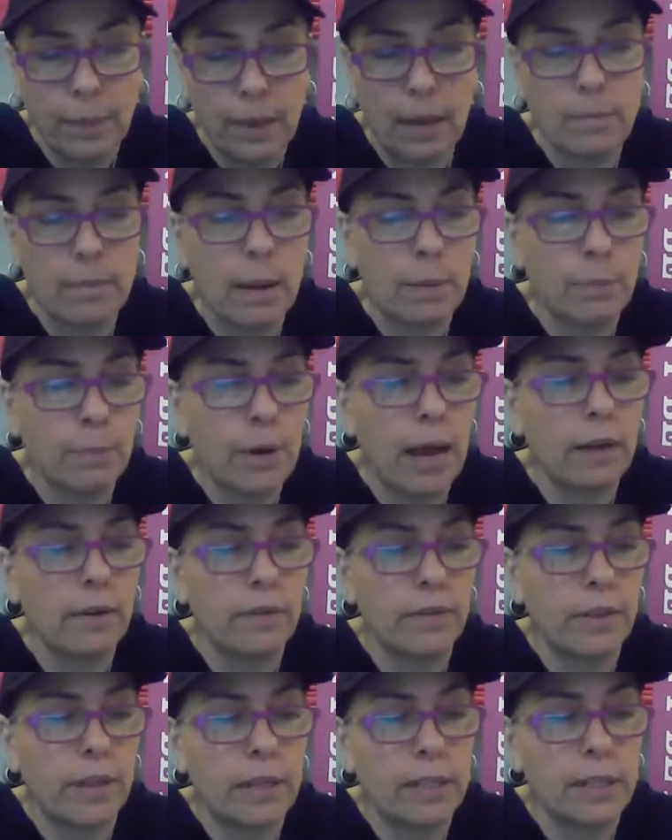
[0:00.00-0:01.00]
I'm not proud
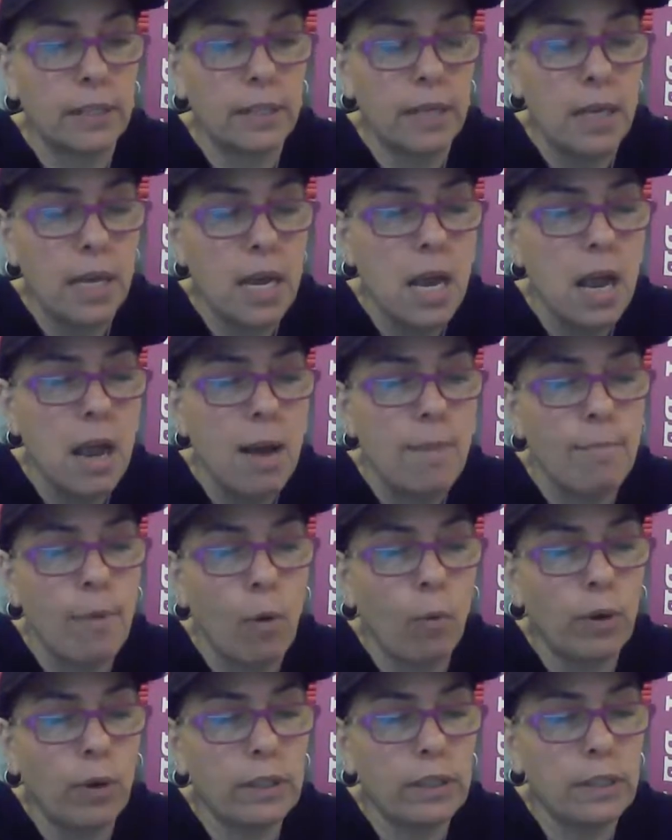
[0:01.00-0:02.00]
of this.
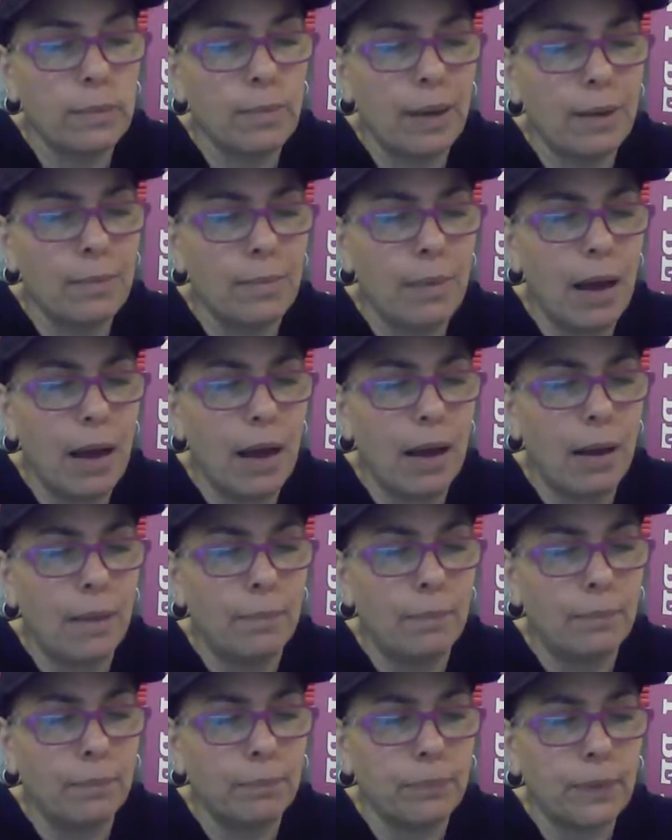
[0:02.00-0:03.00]
But once my
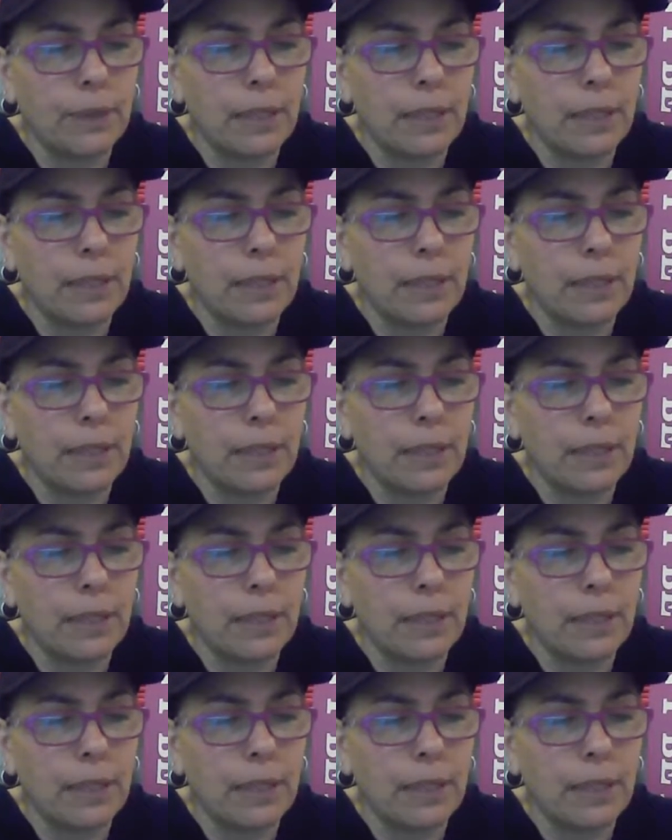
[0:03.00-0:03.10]
mom